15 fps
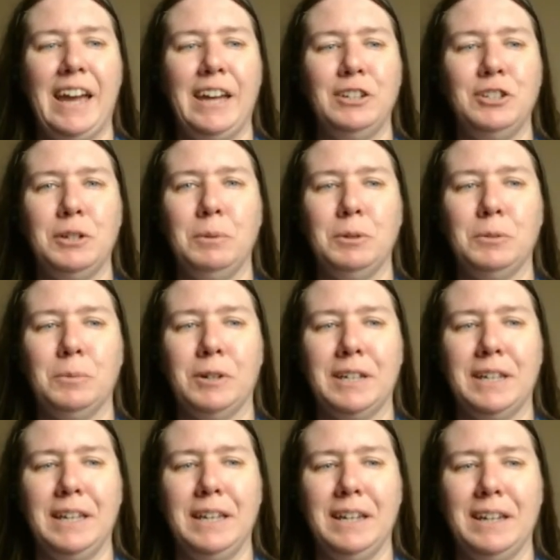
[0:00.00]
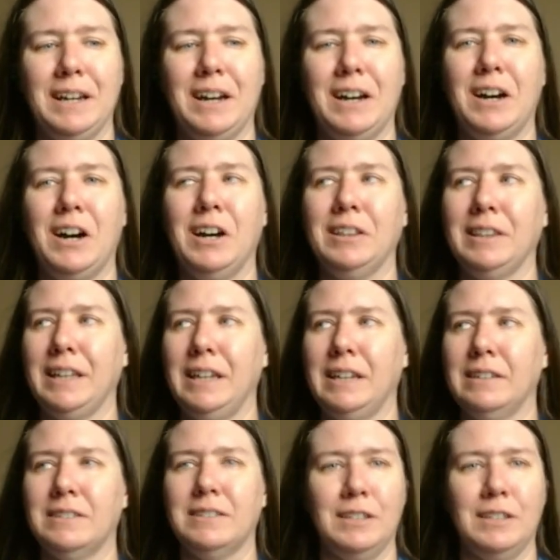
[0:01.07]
And she was working on Lita's